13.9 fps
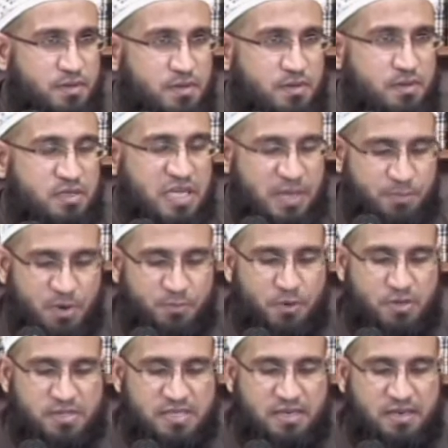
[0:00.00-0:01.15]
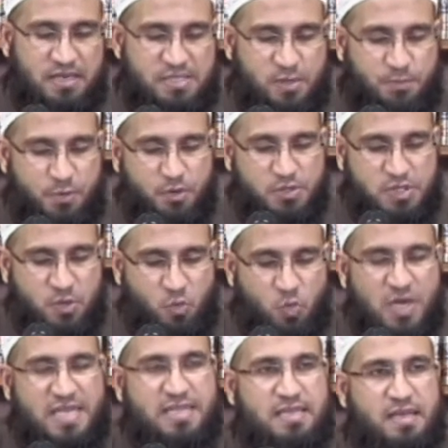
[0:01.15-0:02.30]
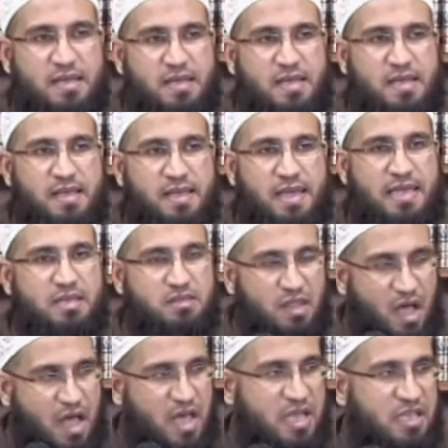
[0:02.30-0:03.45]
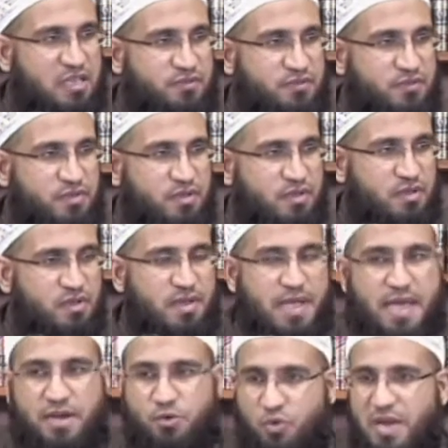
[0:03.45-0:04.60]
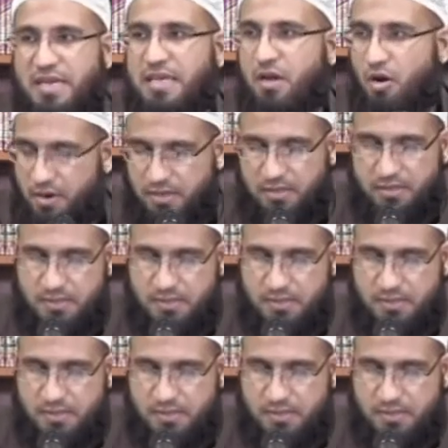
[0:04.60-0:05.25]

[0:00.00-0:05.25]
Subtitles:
type of person is a person with a live and ready heart.